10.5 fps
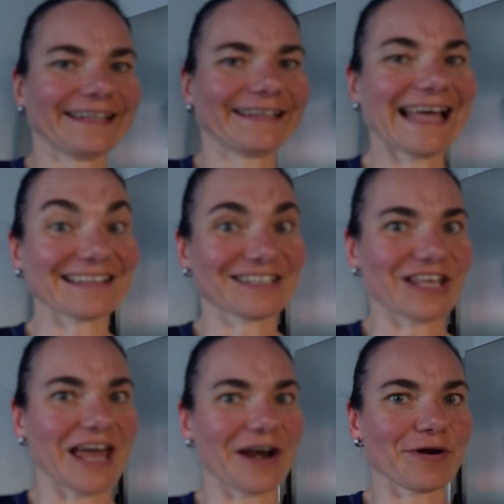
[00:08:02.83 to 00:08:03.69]
That's
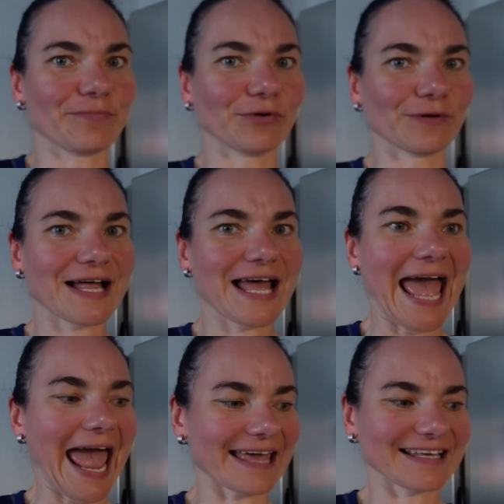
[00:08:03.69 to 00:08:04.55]
terrible.
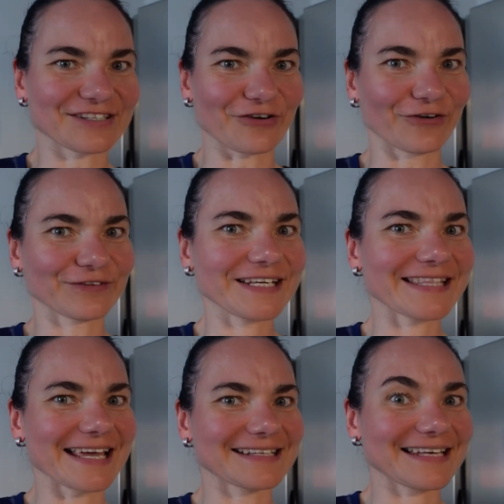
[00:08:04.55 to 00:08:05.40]
And it's only
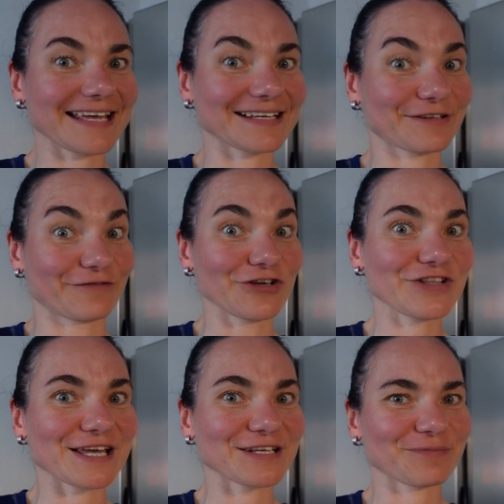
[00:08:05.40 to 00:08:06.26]
day six,
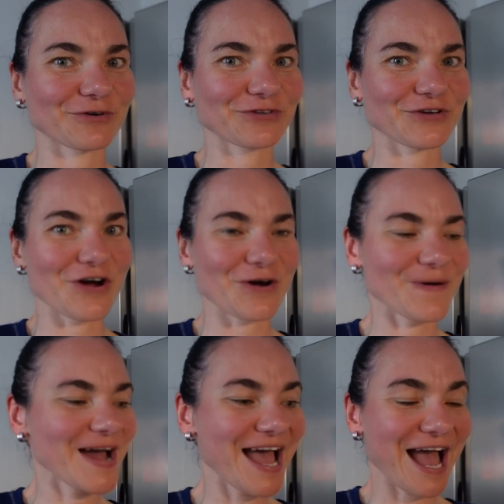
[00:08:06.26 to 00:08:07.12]
few days more to
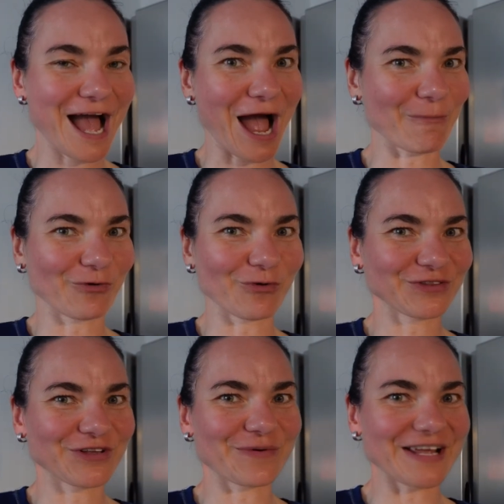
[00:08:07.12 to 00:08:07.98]
go. I'm
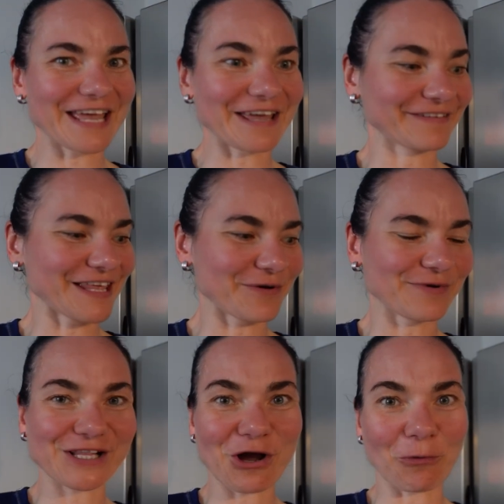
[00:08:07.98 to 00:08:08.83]
wondering if they
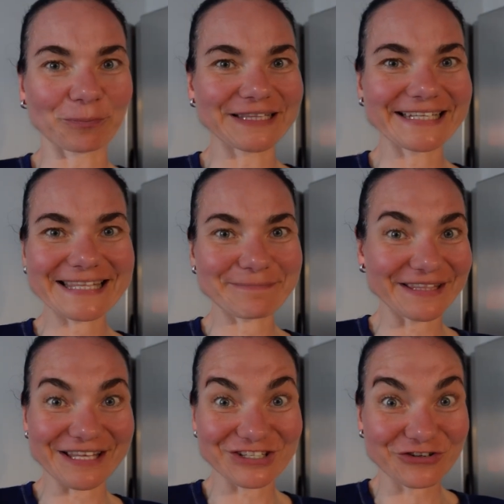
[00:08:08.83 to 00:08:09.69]
will completely
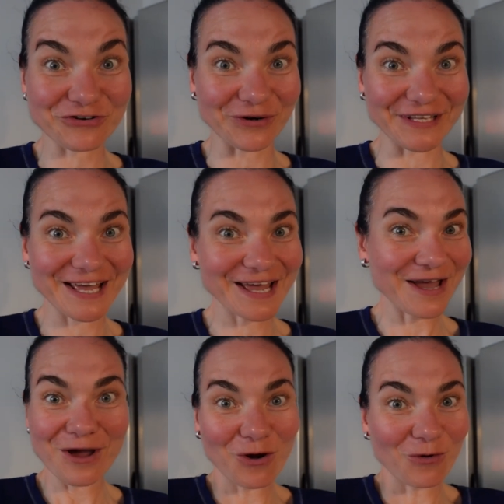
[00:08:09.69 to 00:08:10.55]
be destroyed.
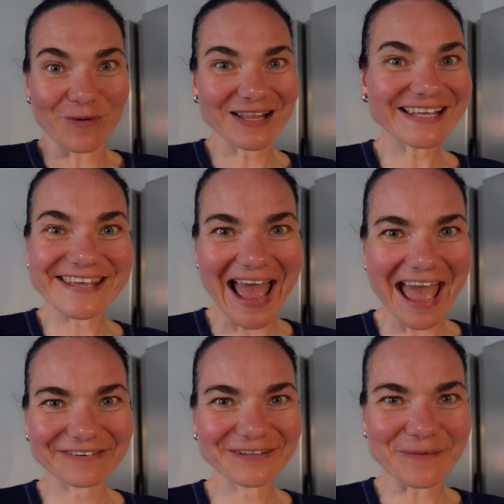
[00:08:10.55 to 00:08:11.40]
Well, you
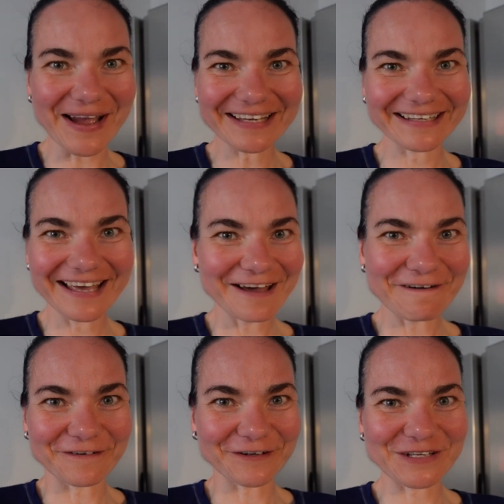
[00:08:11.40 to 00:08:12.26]
have to wait
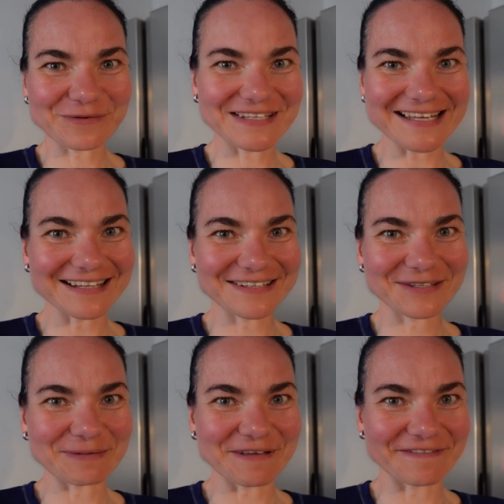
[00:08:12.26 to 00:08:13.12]
for the results
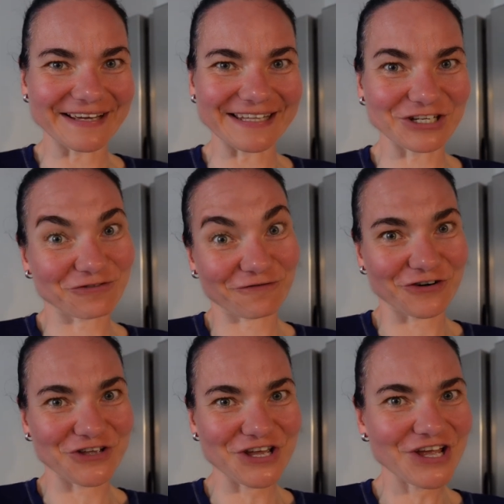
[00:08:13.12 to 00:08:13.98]
to be finished.
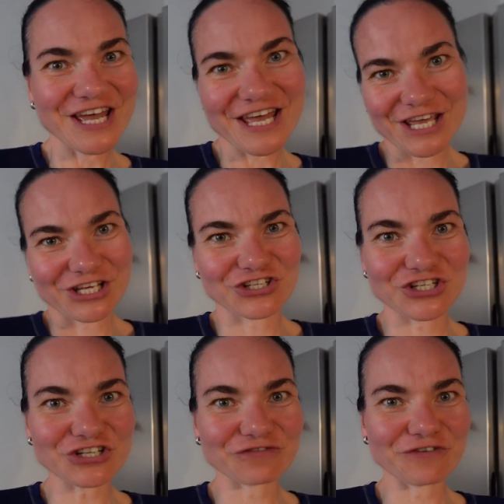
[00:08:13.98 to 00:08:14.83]
For you, it's
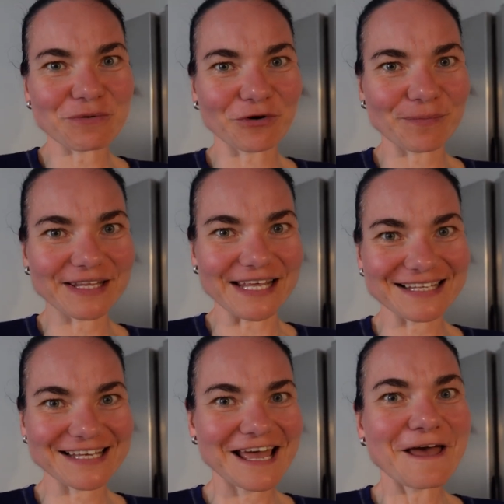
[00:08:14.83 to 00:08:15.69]
just a few more
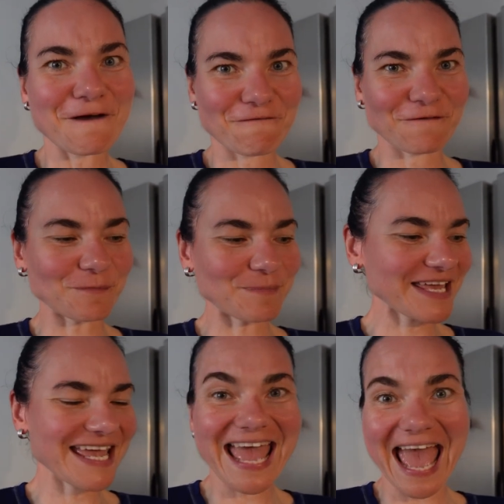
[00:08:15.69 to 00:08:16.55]
minutes. For
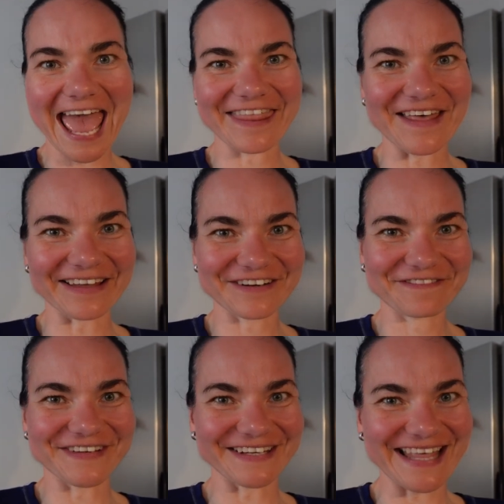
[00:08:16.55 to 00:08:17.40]
me, another
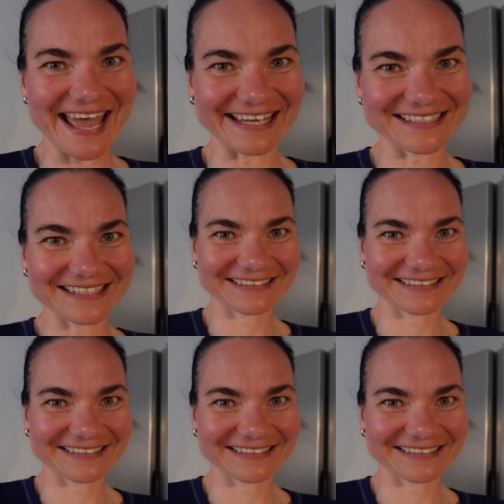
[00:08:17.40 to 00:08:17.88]
few days.